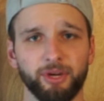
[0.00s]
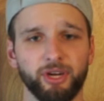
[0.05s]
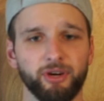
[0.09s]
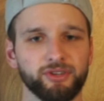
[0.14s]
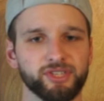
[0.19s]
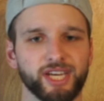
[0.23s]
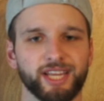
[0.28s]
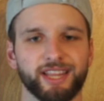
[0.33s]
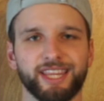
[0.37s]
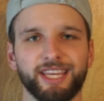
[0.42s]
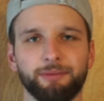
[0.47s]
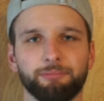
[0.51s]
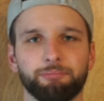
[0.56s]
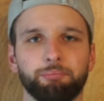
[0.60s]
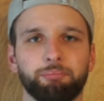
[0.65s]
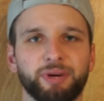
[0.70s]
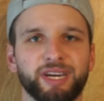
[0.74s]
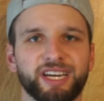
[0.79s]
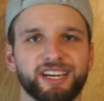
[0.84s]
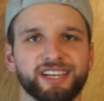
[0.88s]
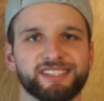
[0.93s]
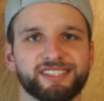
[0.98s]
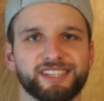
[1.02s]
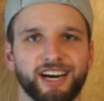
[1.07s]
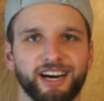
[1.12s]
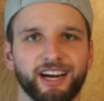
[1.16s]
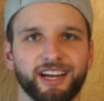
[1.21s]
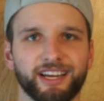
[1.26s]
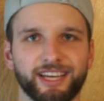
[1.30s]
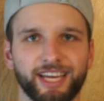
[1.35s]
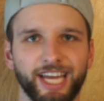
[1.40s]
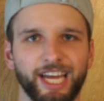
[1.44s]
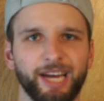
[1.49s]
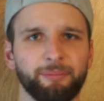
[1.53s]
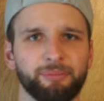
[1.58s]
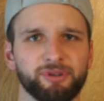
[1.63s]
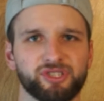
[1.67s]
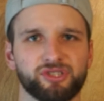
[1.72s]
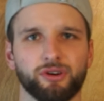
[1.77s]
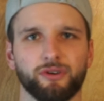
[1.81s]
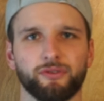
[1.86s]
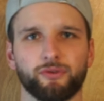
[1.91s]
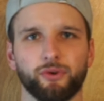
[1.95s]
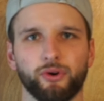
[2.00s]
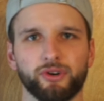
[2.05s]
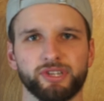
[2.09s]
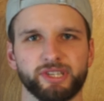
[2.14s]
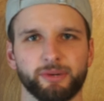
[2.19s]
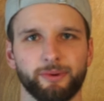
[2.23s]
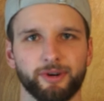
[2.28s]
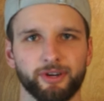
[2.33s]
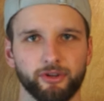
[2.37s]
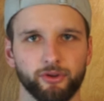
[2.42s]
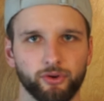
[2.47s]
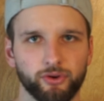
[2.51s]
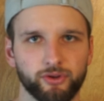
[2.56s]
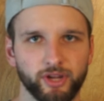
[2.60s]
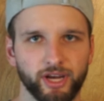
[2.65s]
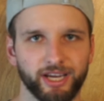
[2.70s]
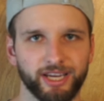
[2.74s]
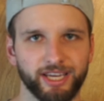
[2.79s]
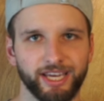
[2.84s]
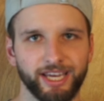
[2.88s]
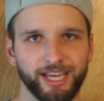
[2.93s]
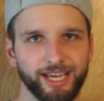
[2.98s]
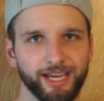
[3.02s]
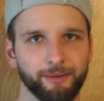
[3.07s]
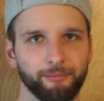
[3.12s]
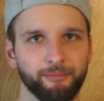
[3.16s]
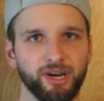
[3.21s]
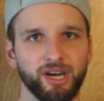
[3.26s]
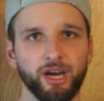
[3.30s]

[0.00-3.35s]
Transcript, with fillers: He was like the biggest guy on campus, so of course I wanted to look like him.